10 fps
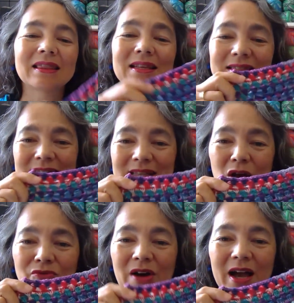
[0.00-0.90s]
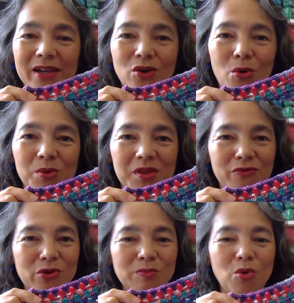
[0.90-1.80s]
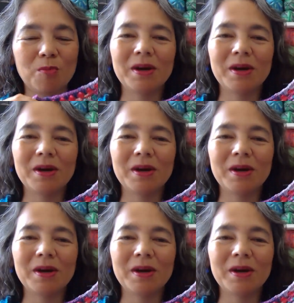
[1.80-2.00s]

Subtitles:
this is how far I got with the first ball.